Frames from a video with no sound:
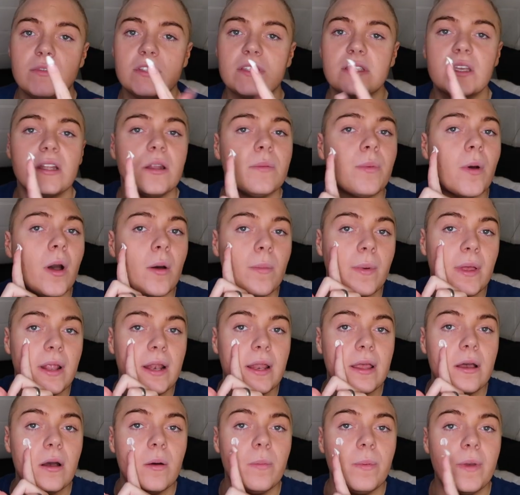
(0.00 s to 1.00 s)
I'm just gonna pop a
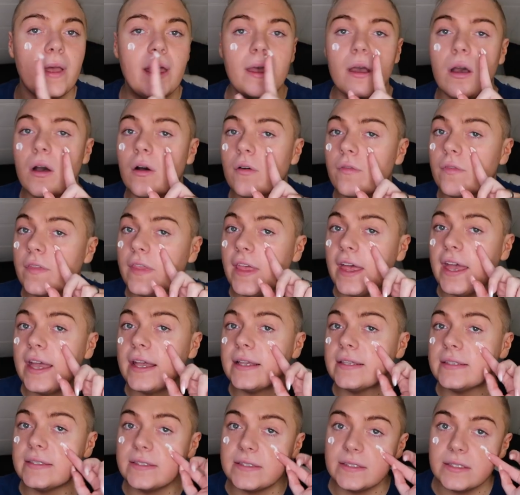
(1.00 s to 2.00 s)
little bit of
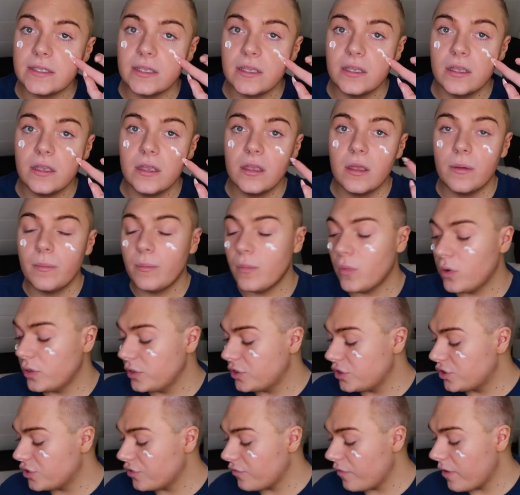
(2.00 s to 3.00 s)
this
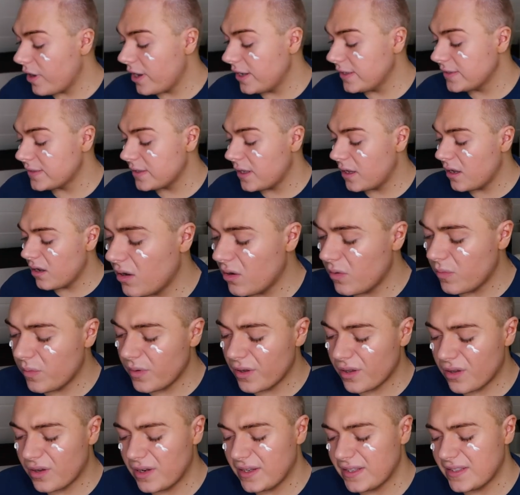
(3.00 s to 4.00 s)
moisturizer. Oh
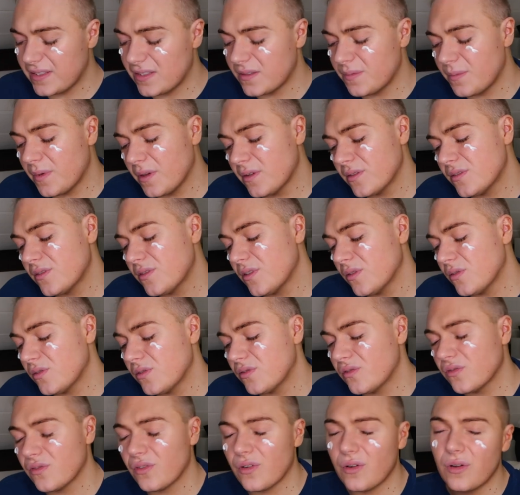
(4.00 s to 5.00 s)
my god, it smells so
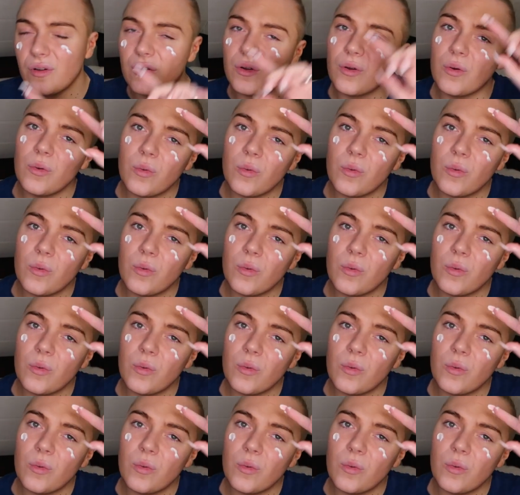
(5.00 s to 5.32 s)
strong.